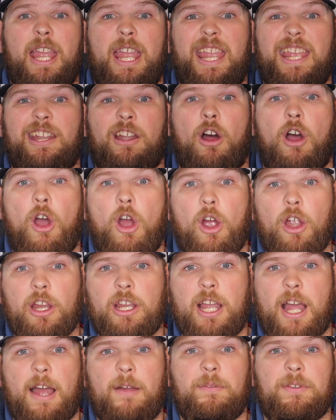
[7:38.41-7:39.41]
in our
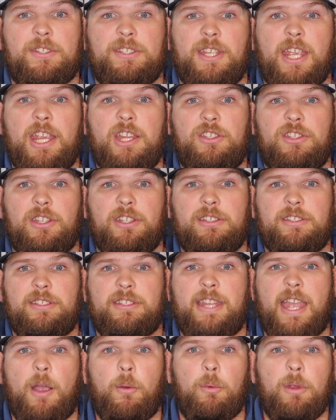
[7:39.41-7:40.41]
conversations
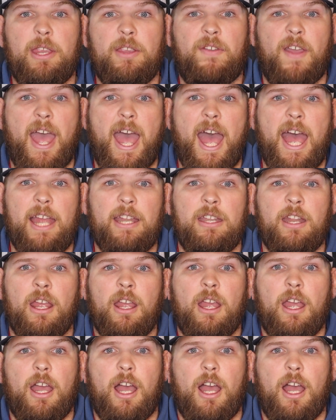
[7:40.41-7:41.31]
that we've had